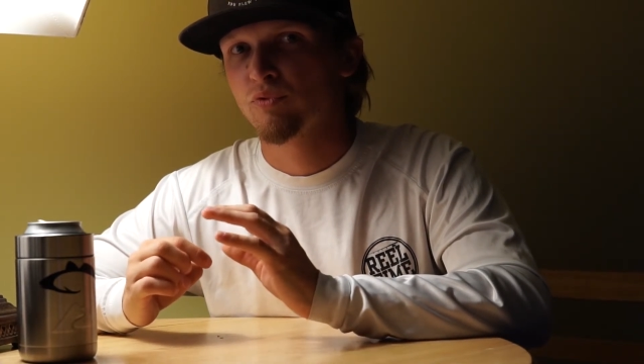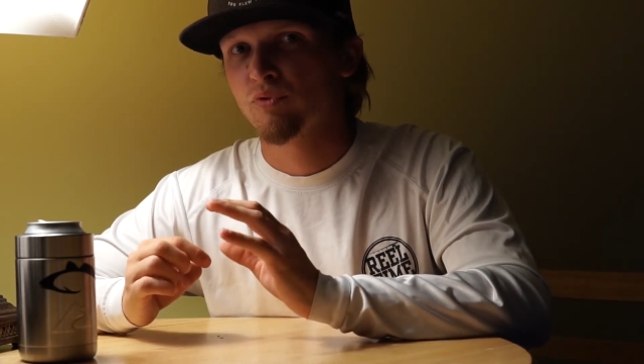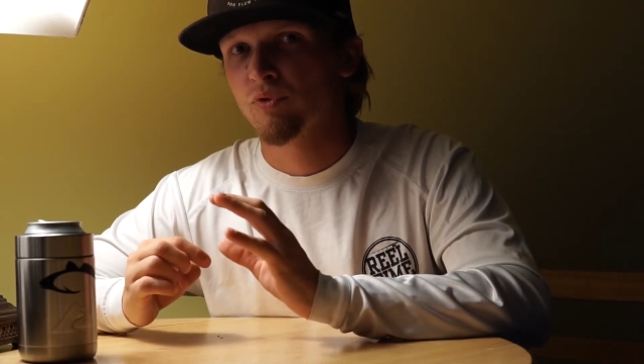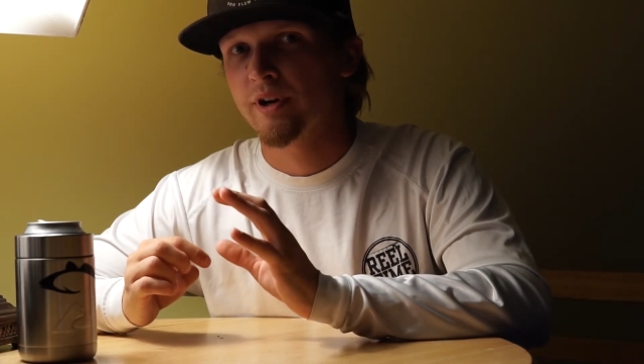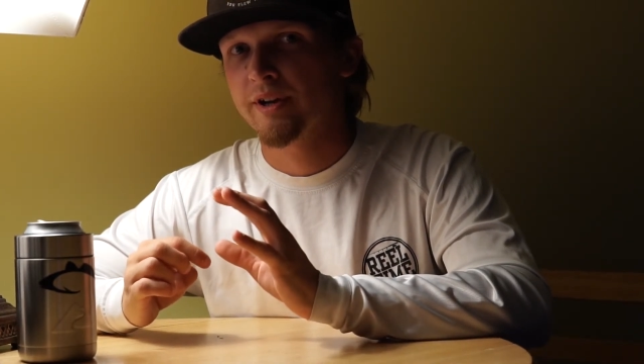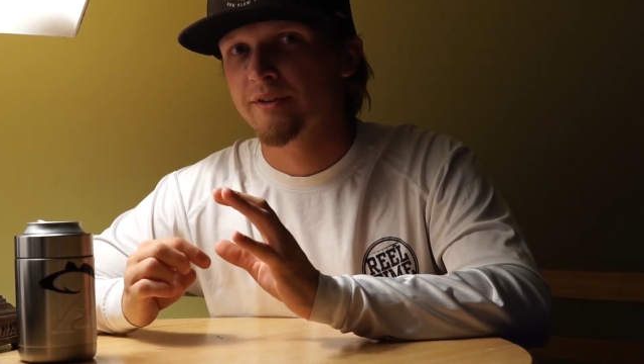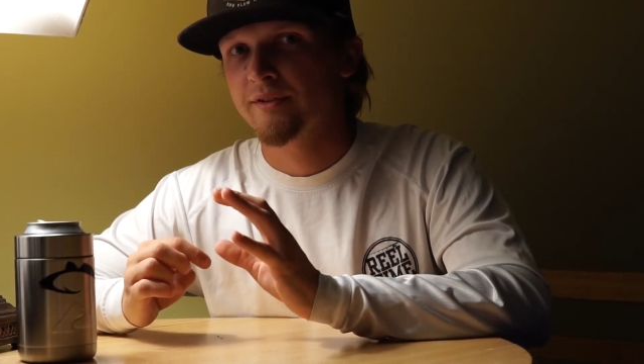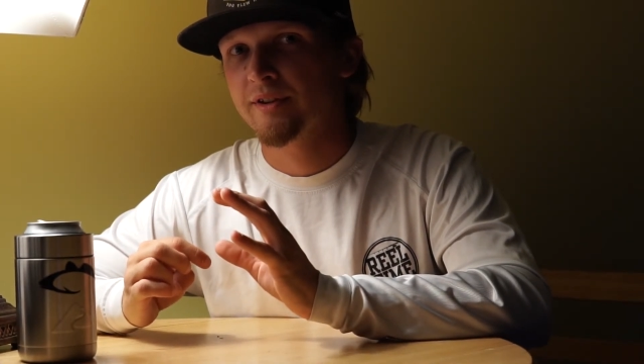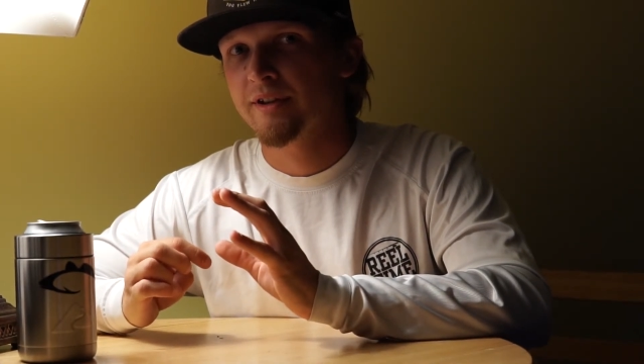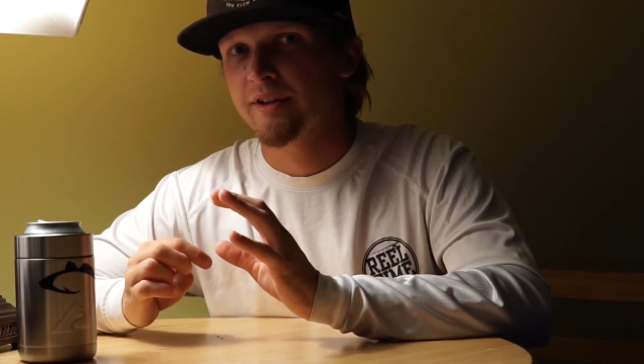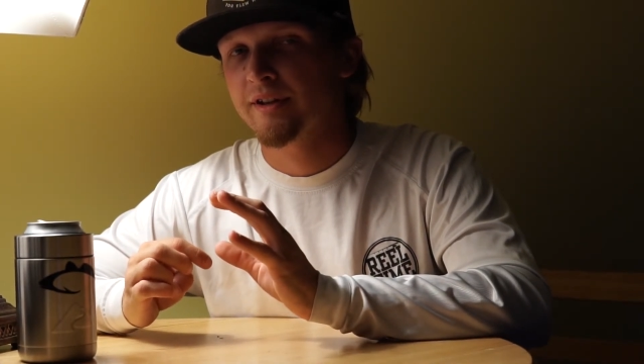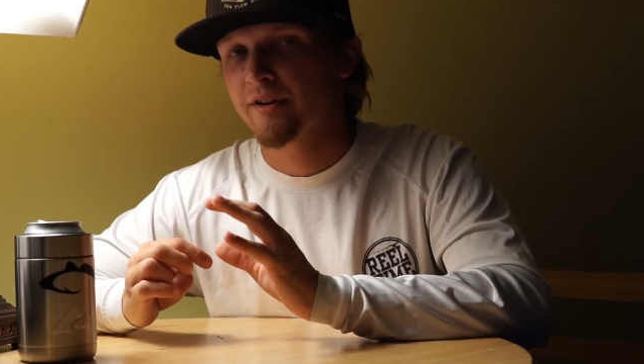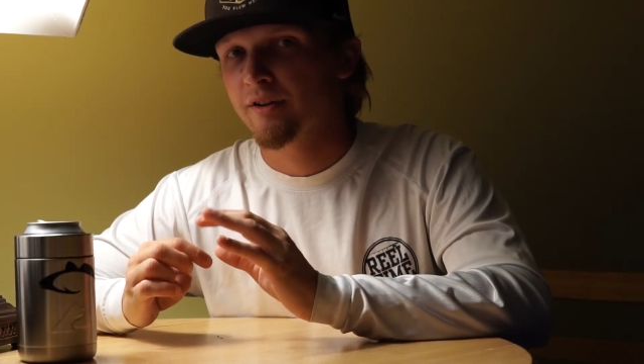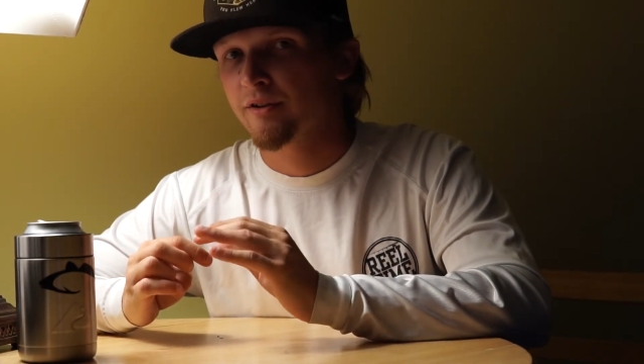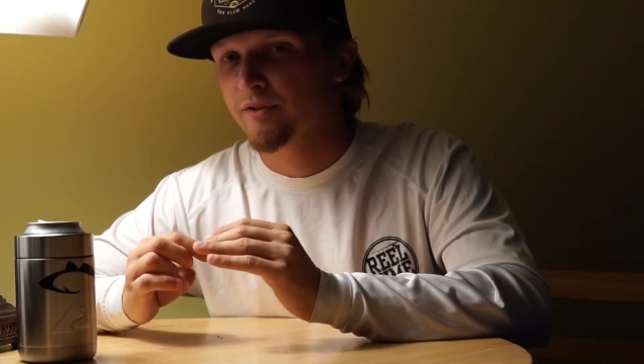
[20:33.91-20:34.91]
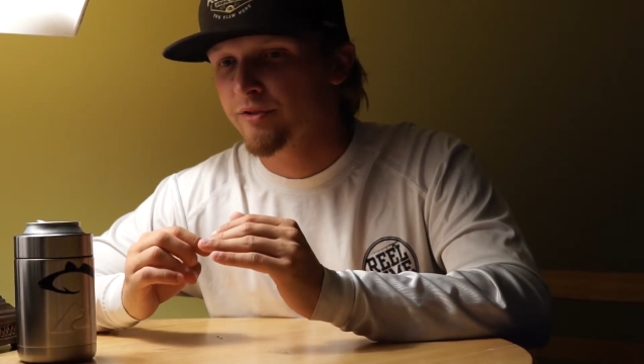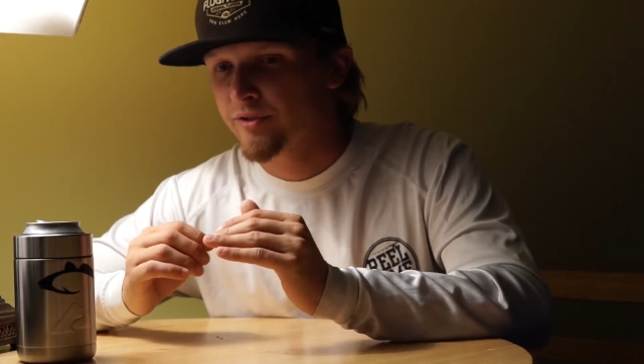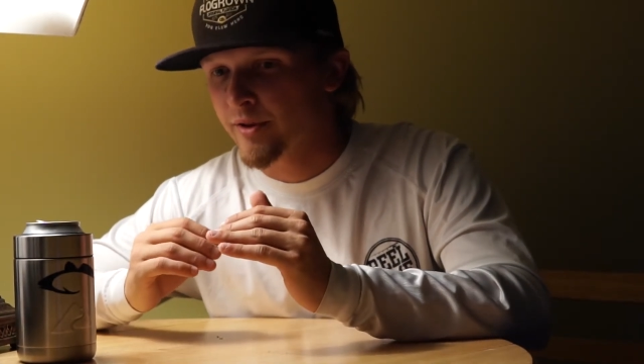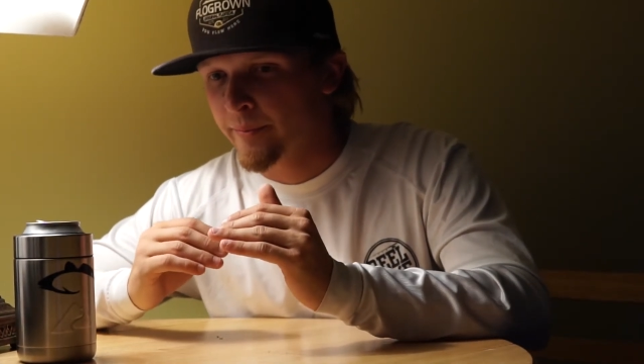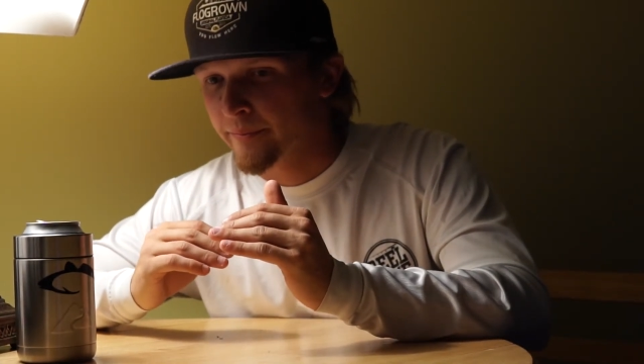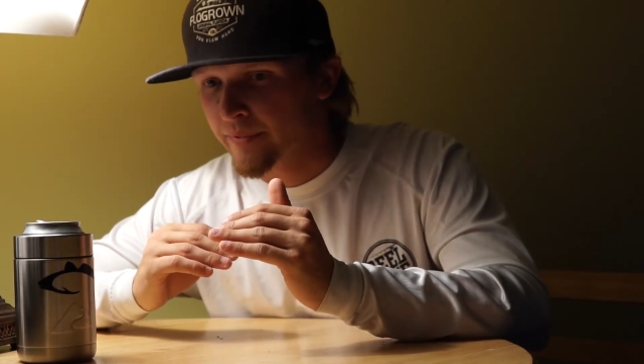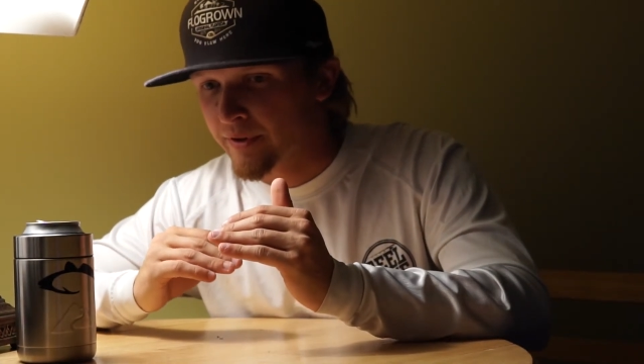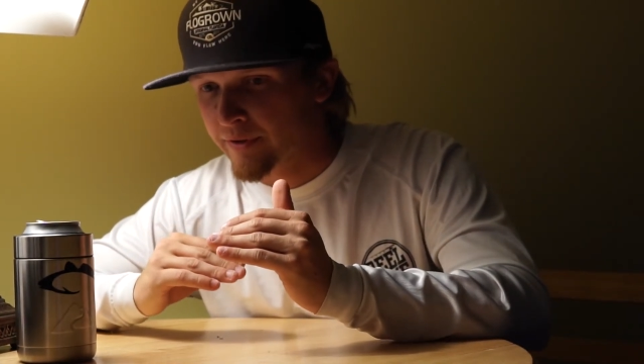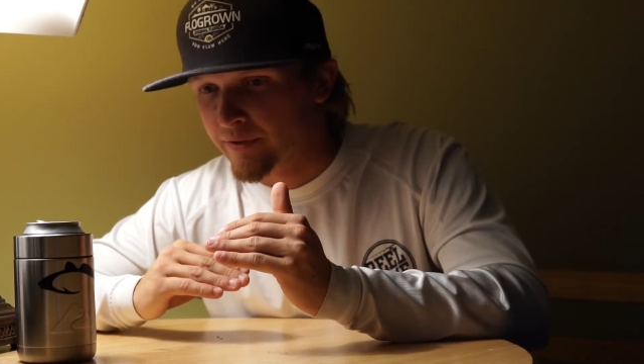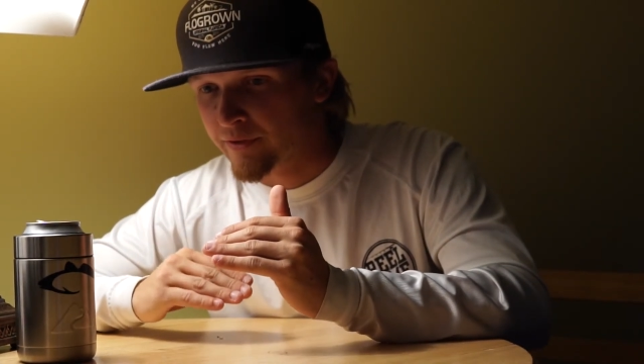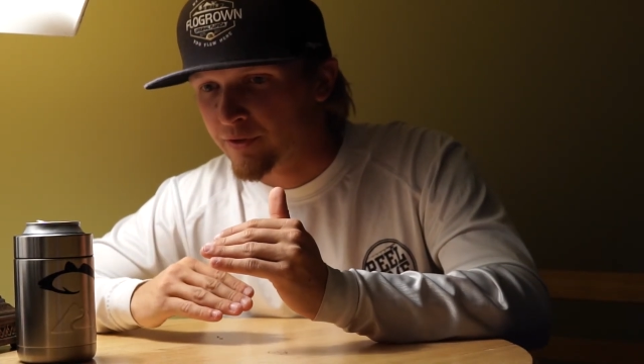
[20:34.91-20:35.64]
crazy, or something